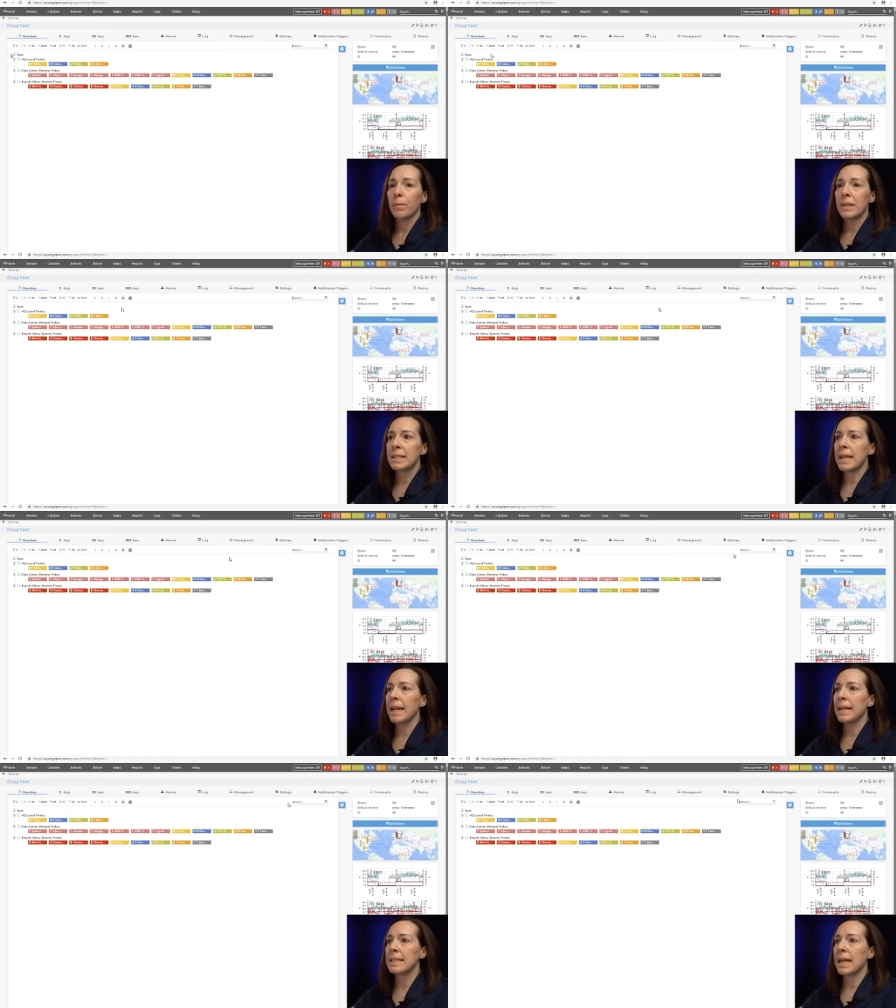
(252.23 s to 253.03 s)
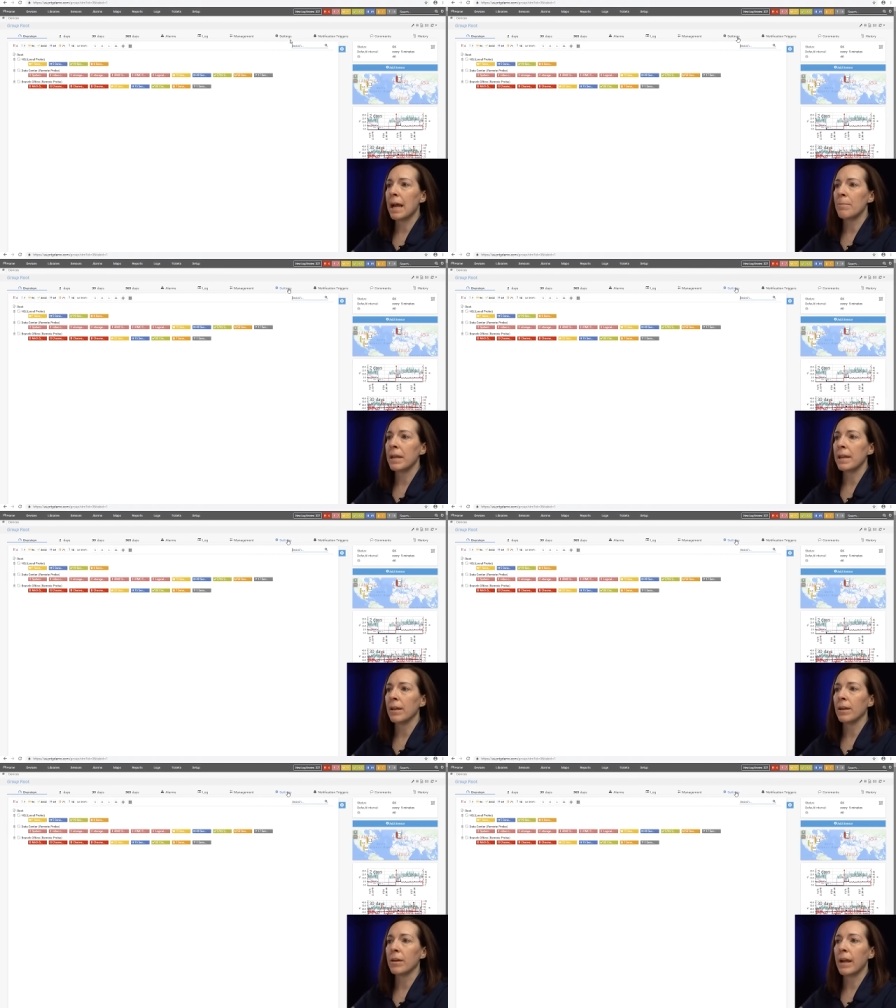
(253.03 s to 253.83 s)
The settings tab
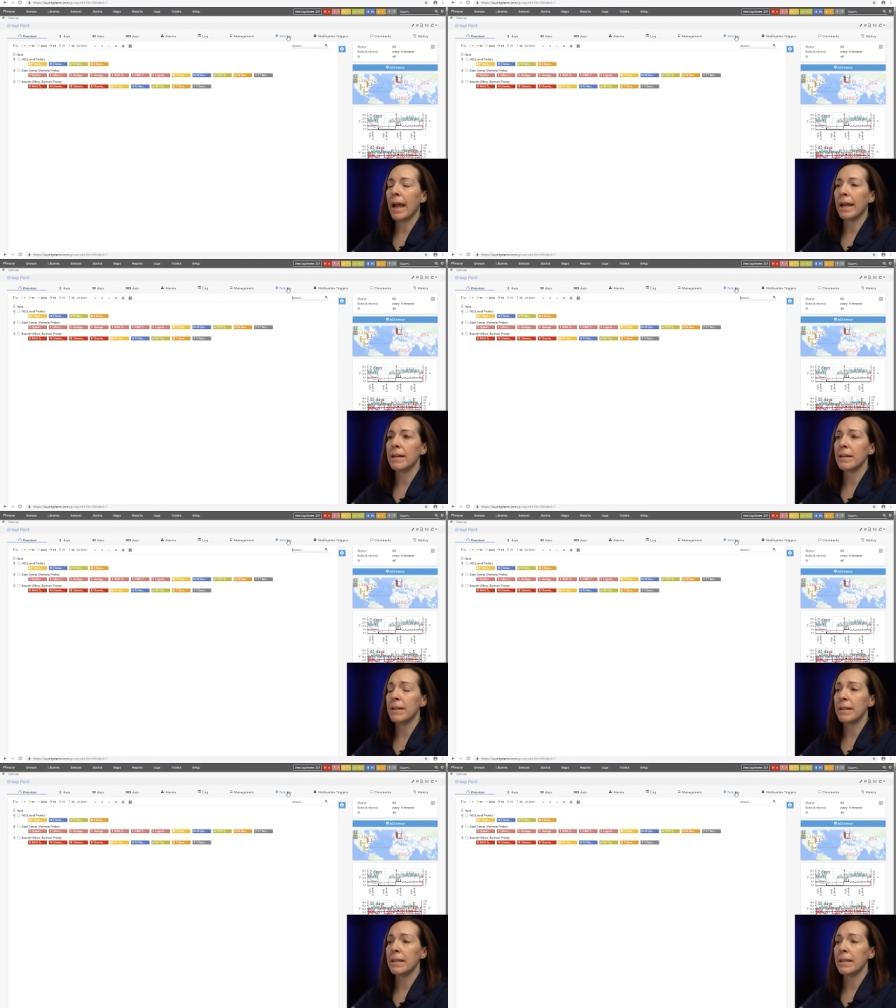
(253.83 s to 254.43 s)
here, and